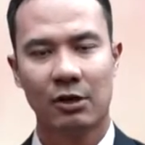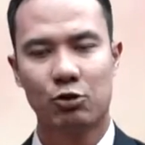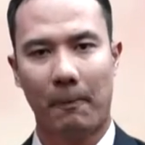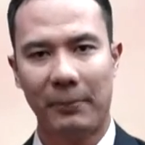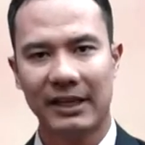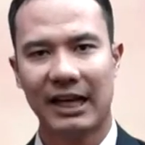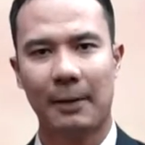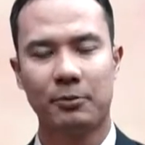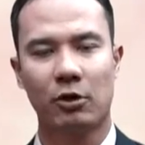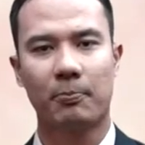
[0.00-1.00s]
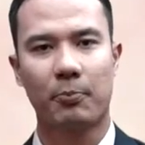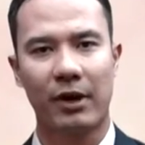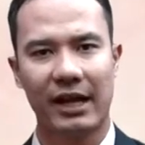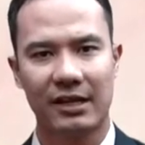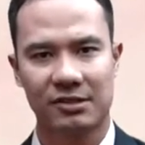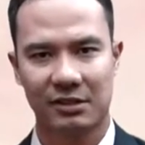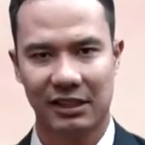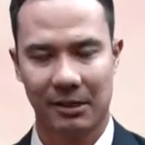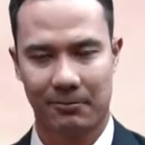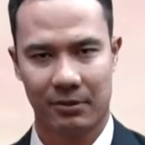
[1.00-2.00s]
to pick up your prayer
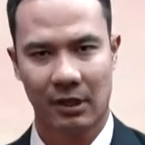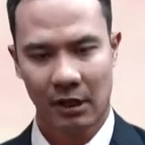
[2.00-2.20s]
slip,